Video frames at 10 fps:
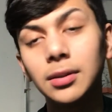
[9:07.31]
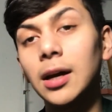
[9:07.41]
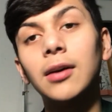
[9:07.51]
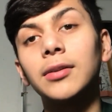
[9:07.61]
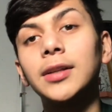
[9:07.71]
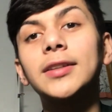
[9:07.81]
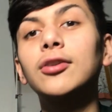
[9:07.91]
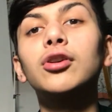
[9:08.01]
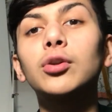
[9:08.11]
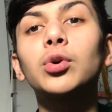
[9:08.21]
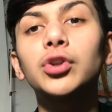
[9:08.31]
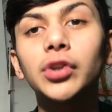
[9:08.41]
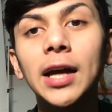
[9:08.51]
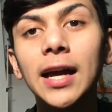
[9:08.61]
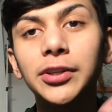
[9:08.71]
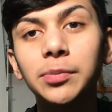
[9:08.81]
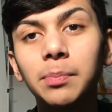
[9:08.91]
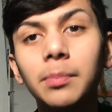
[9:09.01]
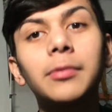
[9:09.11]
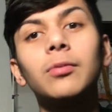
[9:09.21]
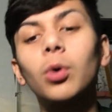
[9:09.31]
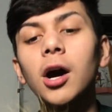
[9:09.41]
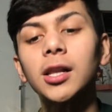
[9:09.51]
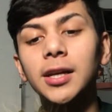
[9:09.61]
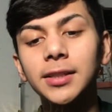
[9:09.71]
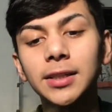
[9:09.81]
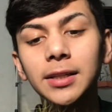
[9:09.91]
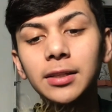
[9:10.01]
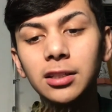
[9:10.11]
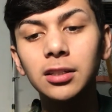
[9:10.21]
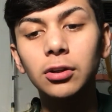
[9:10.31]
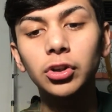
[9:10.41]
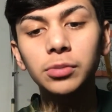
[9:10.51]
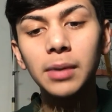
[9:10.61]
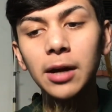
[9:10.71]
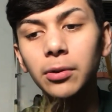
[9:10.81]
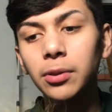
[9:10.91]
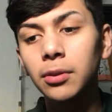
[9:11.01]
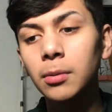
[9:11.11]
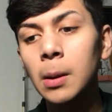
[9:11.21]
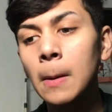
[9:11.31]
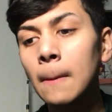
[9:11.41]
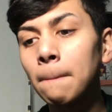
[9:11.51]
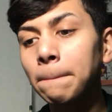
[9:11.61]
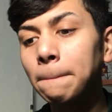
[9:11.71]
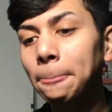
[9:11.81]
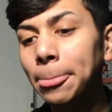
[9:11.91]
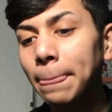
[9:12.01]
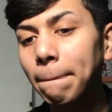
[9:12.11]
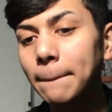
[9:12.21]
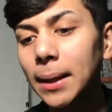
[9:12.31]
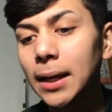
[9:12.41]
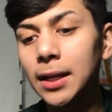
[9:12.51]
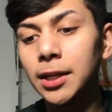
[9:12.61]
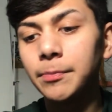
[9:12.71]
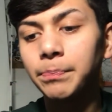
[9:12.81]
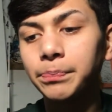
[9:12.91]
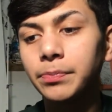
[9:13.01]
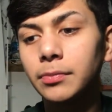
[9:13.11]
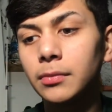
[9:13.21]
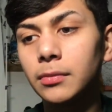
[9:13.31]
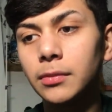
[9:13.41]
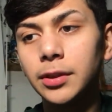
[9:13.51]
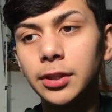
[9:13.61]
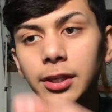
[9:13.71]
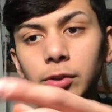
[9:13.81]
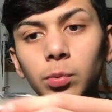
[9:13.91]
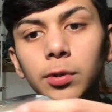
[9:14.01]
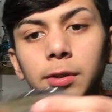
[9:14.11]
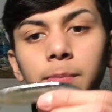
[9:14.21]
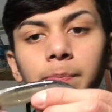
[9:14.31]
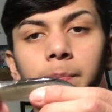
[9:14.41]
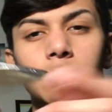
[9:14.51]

I don't know, it's a good lure to catch walleyes and largemouth. And this one